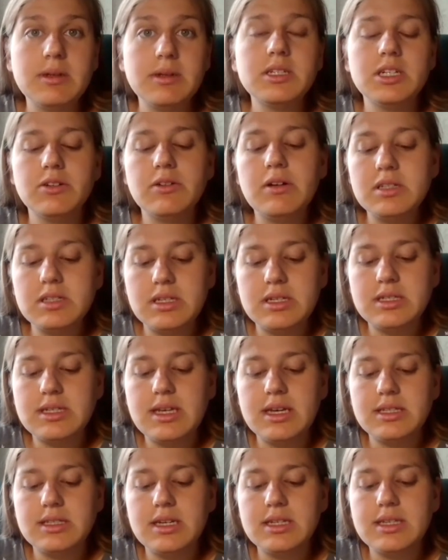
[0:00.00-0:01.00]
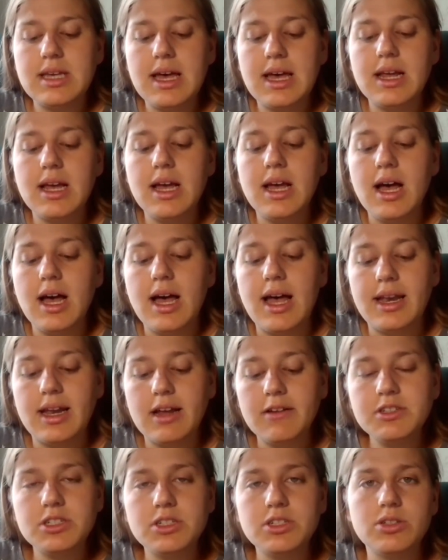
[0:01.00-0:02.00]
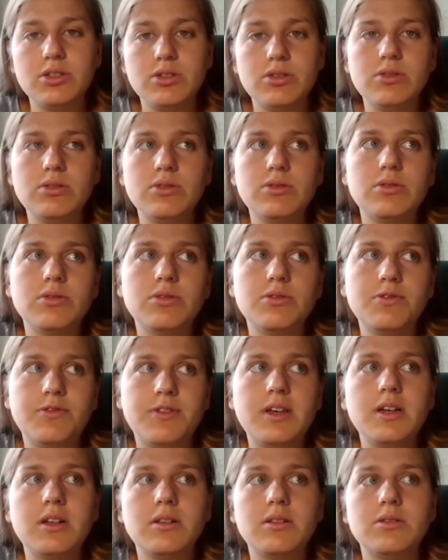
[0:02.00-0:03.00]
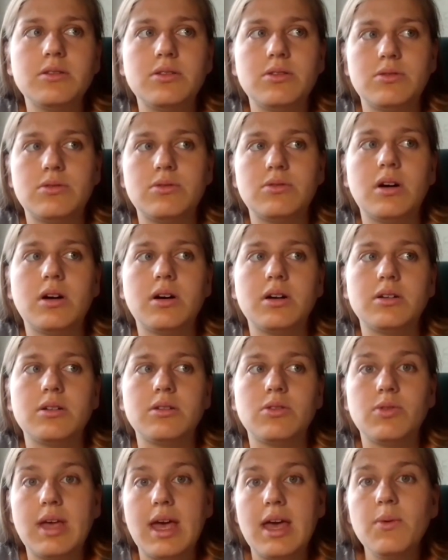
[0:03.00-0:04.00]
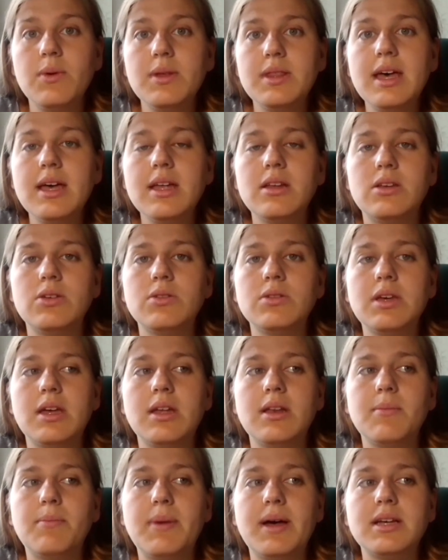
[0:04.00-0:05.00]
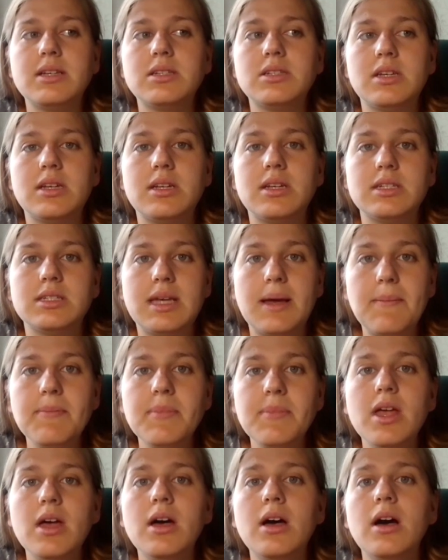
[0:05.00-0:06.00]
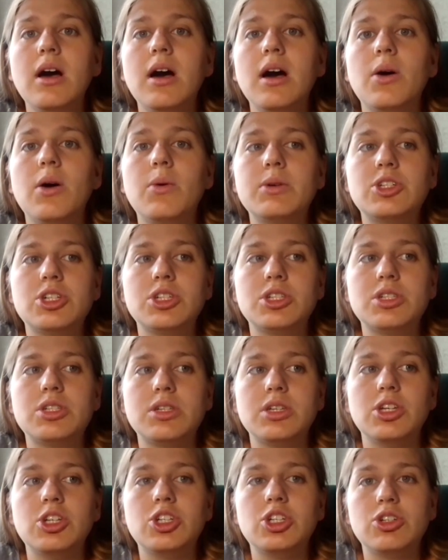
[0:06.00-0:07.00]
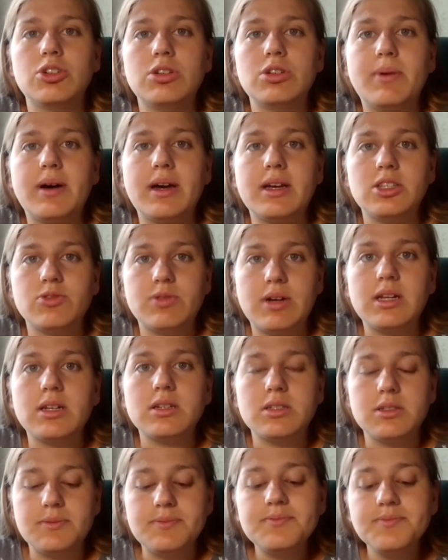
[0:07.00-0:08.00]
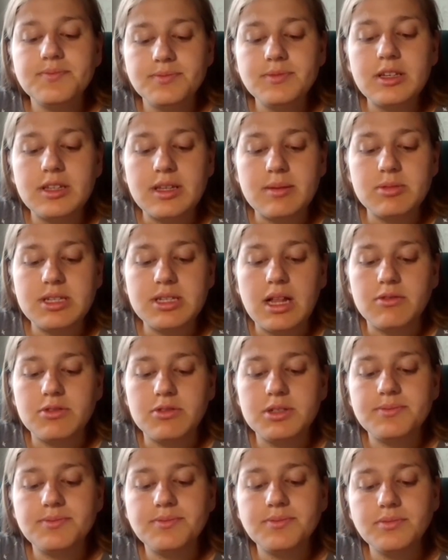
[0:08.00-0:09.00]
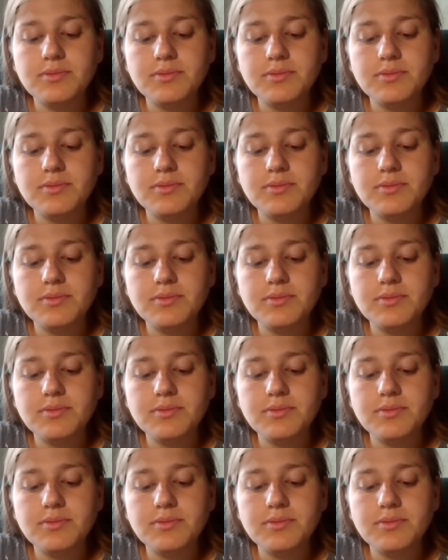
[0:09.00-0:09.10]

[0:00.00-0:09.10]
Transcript: materials, as I said. And after you feel you are okay with it, you can pass an exam, which is issued by traders themselves.